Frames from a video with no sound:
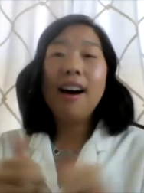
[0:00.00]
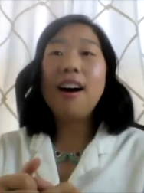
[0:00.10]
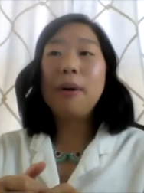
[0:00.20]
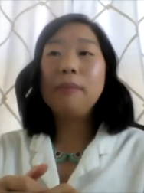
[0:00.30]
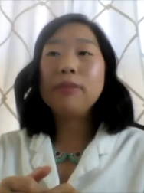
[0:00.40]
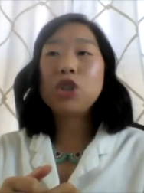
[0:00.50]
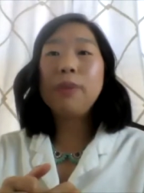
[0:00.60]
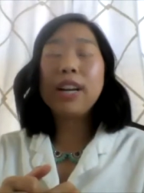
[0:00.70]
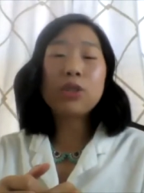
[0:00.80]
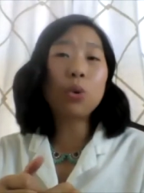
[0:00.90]
Um, so
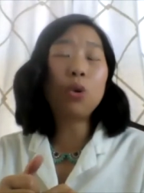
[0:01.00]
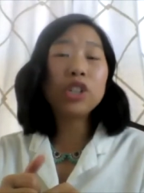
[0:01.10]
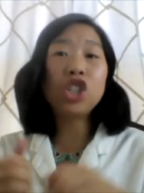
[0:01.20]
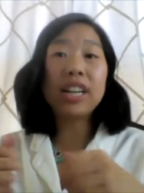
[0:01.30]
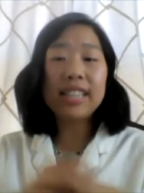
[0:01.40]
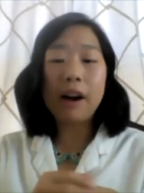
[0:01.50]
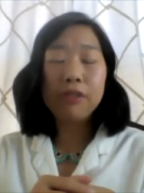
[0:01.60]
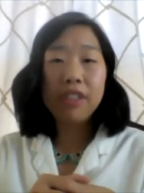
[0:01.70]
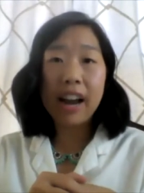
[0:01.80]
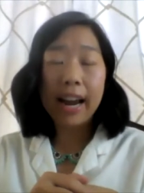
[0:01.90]
my school had shut down
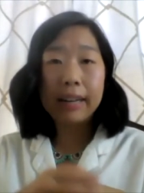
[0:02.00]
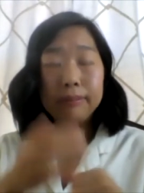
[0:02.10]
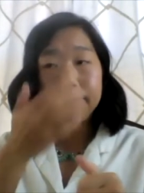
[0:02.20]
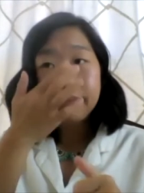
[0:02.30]
for the night.